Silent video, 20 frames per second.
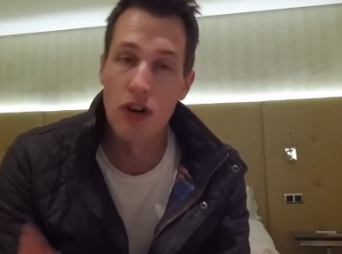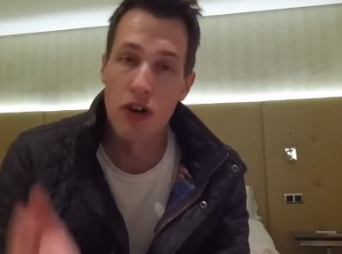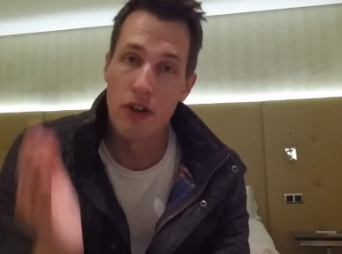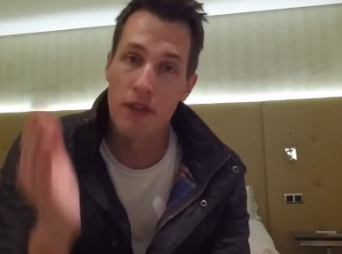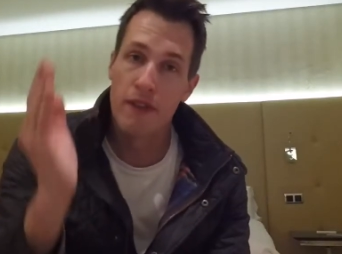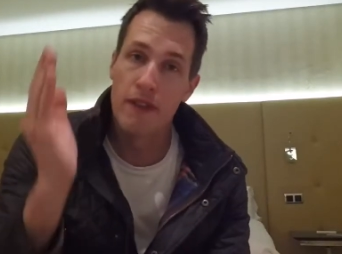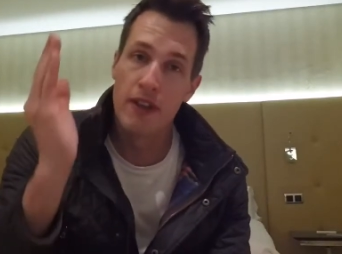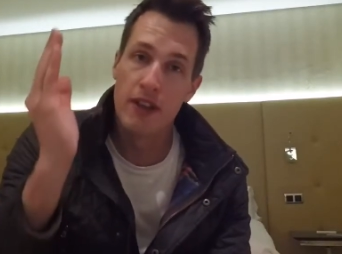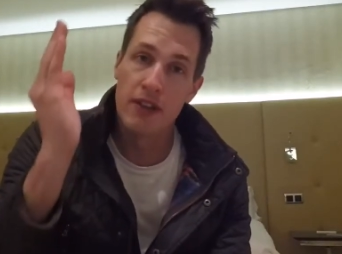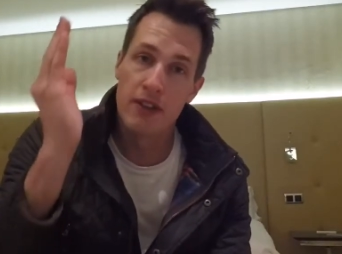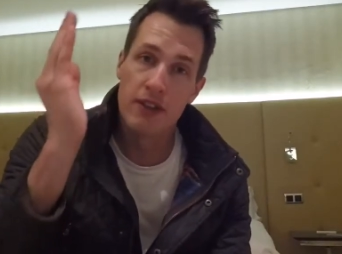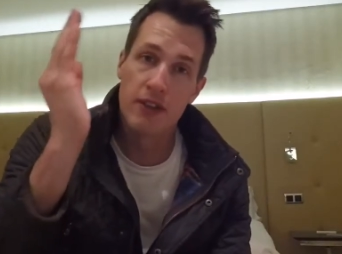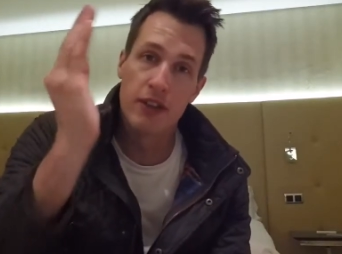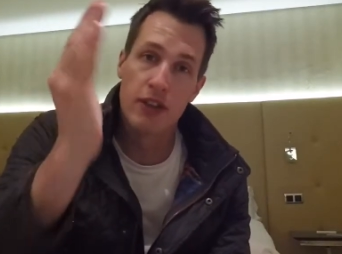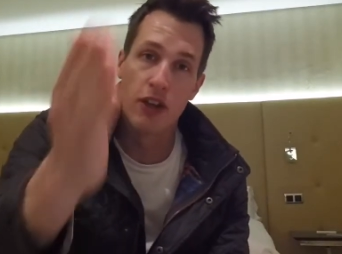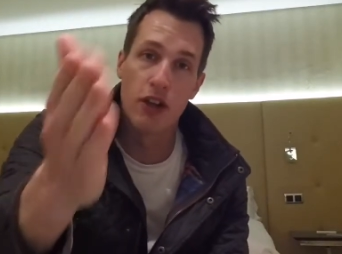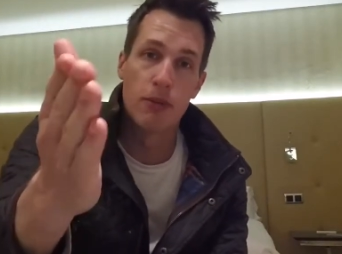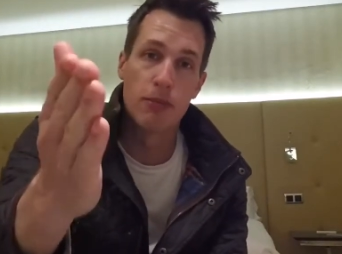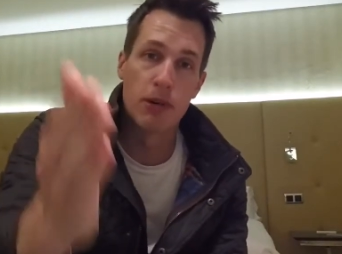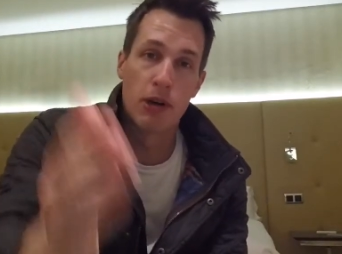on this
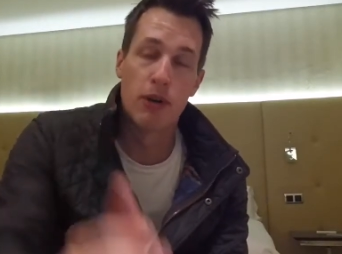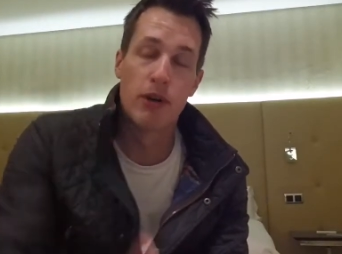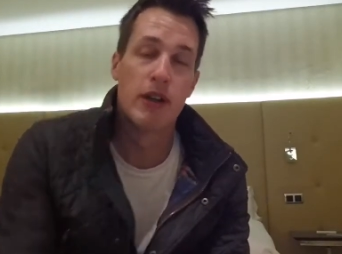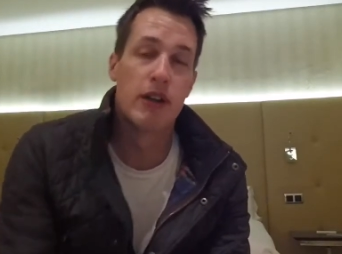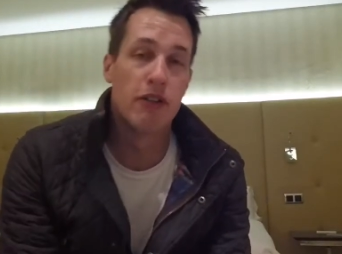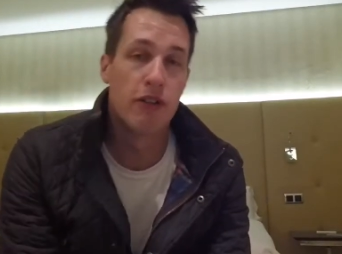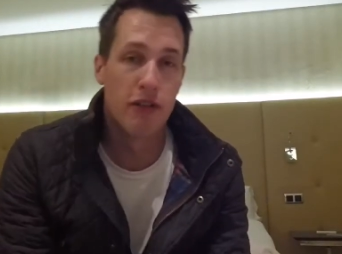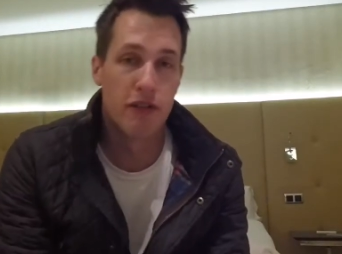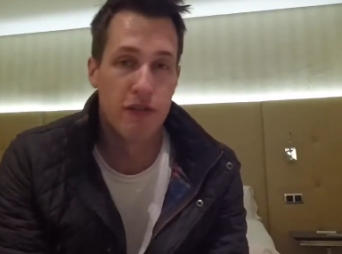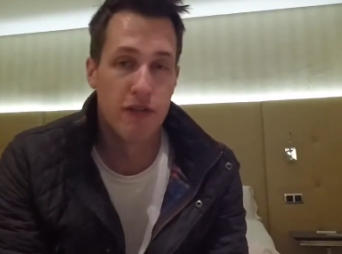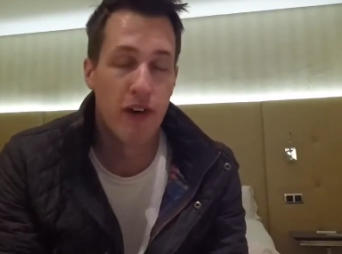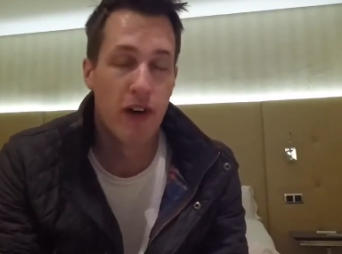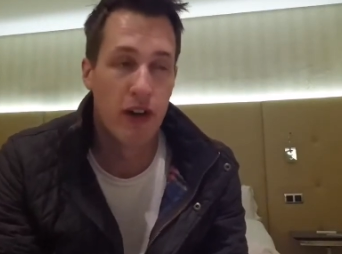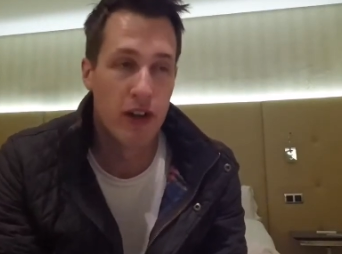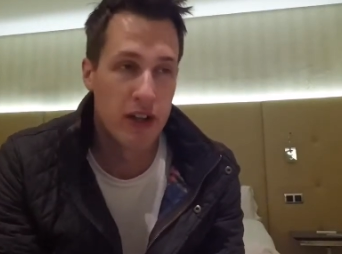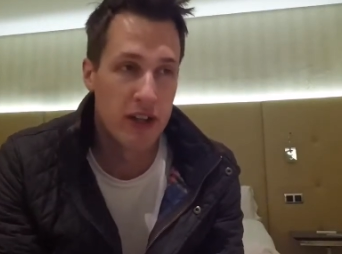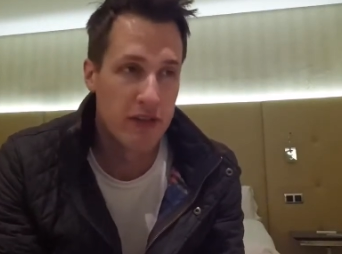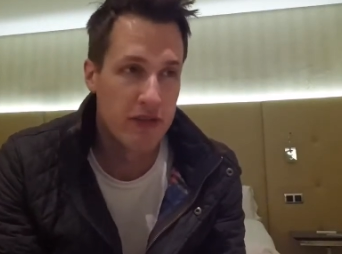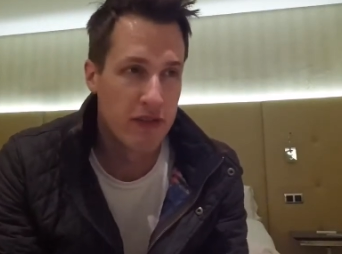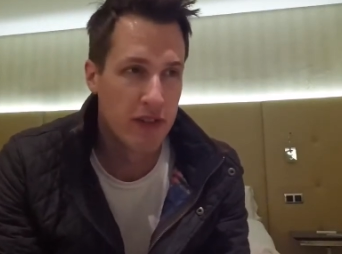GoPro Hero
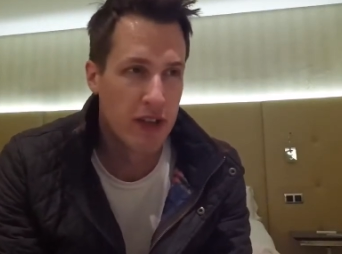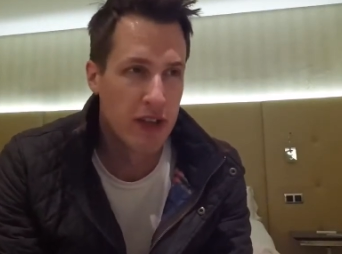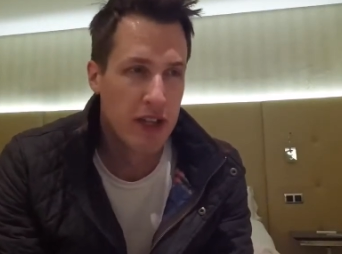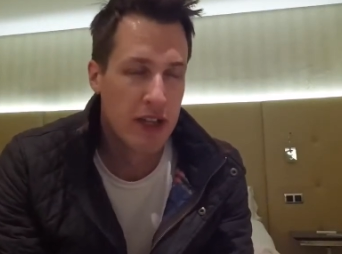5.